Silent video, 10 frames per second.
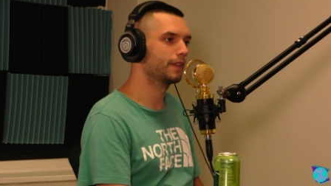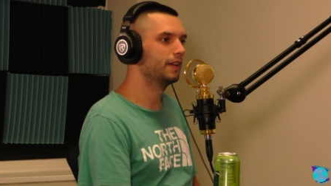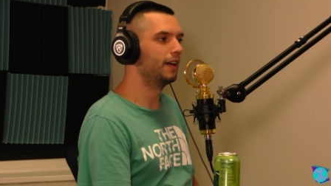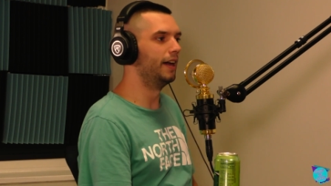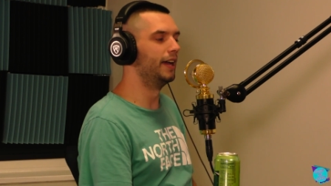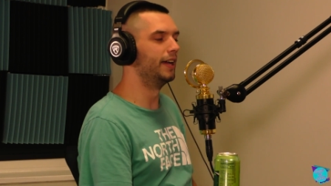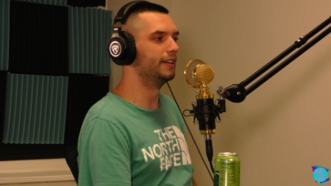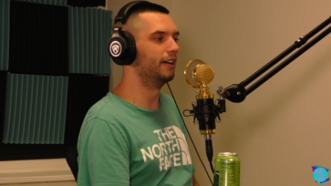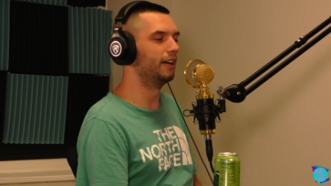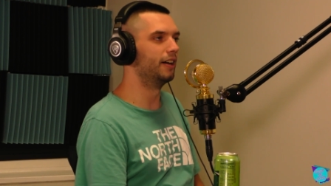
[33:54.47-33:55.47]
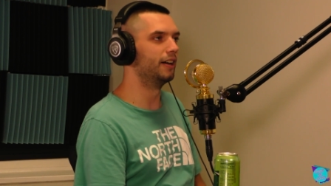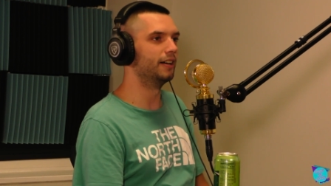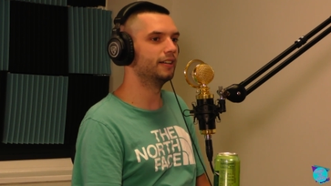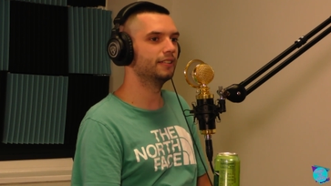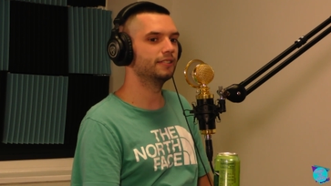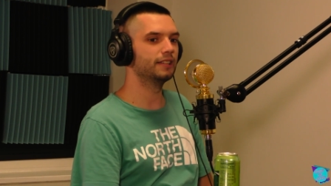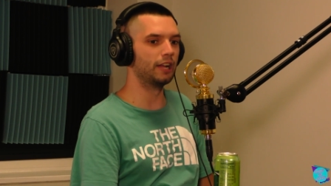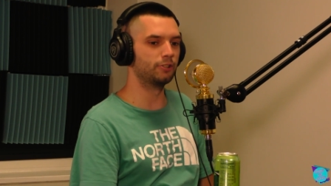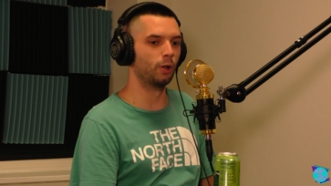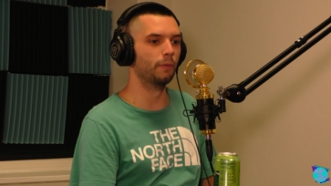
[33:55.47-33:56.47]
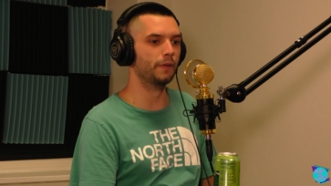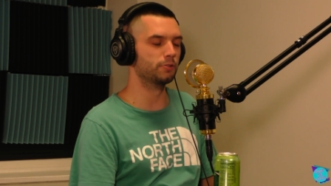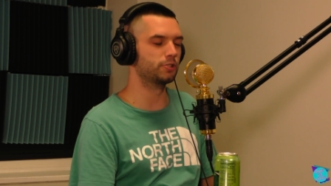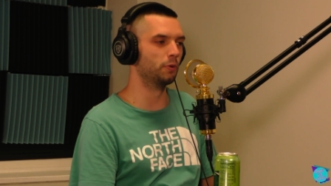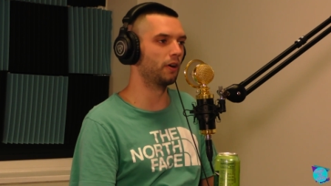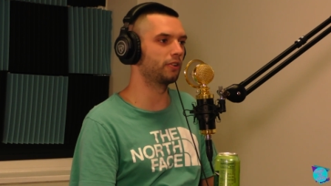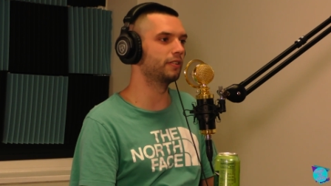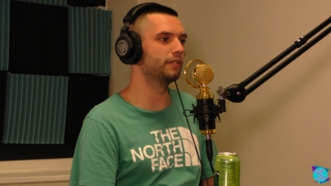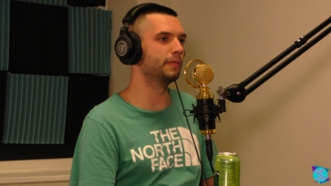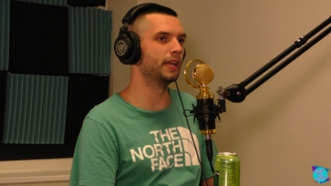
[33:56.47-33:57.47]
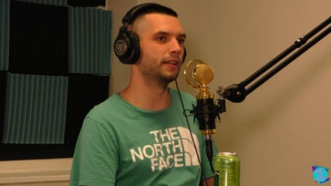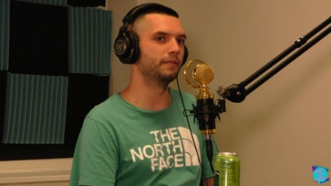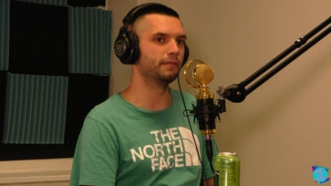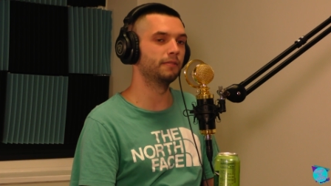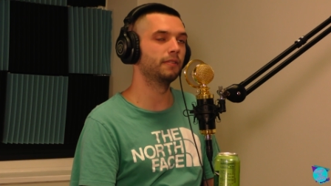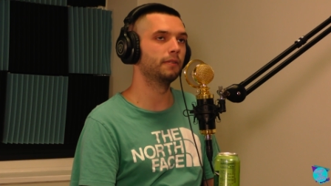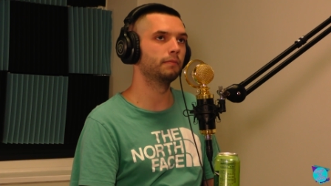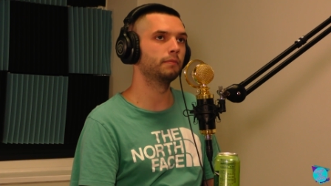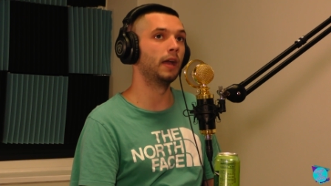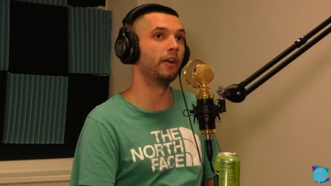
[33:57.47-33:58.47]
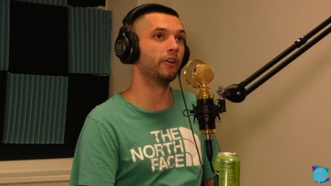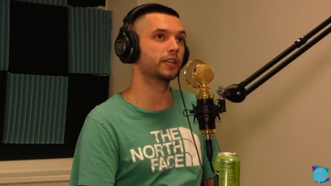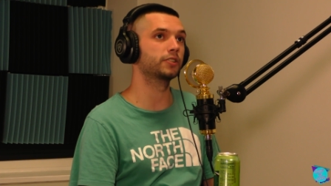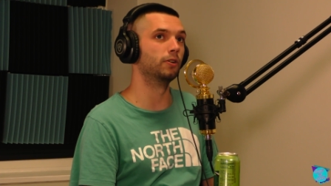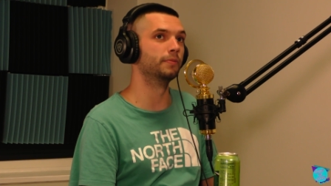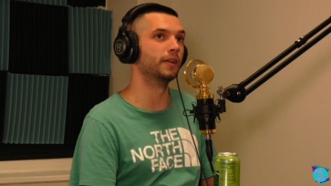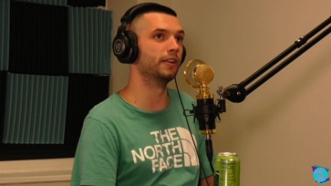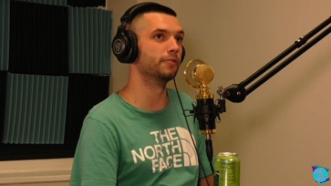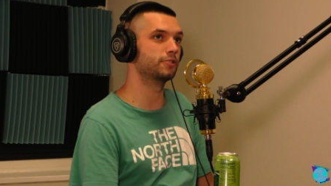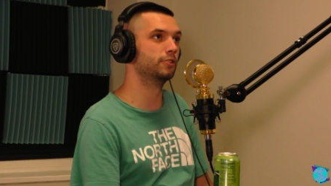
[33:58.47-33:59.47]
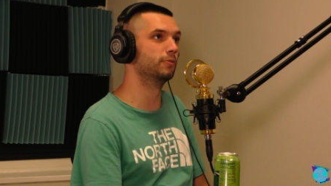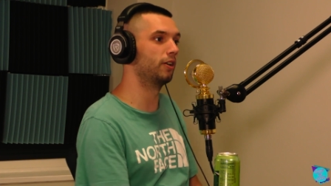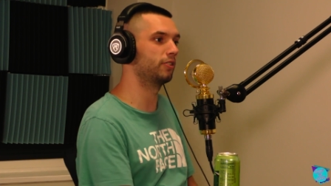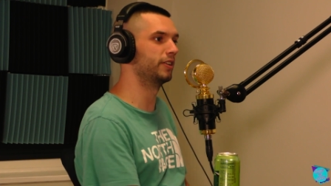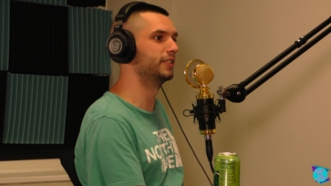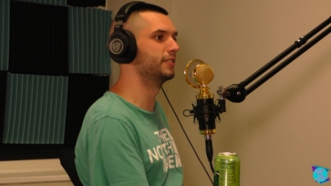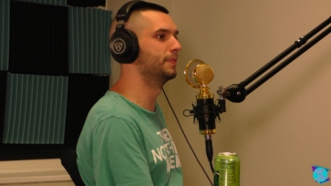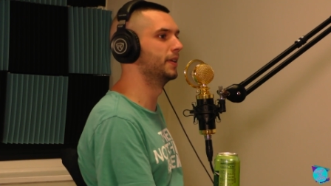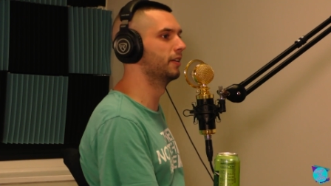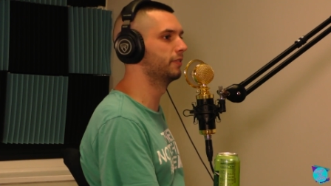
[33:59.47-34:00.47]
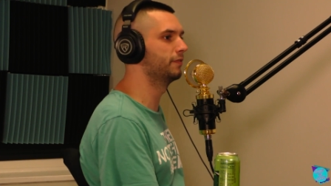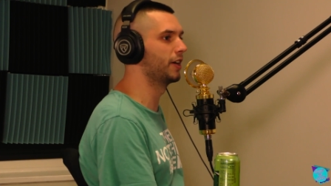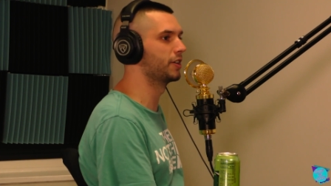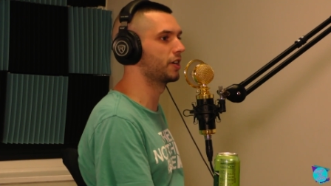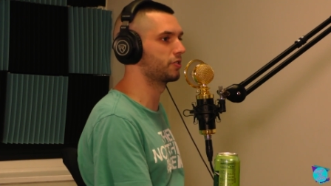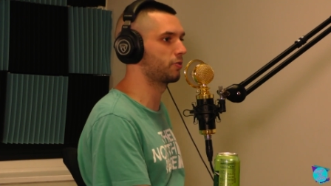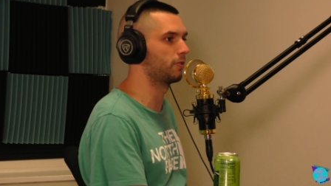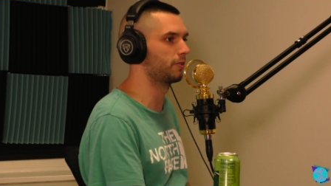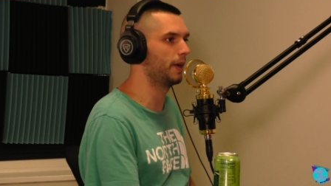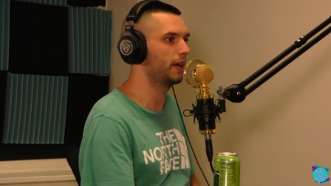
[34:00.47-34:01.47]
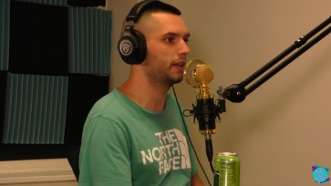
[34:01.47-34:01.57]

Yeah. And uh, I told him he was too ugly. Me and Eric told him that he was too ugly to be a franchise quarterback.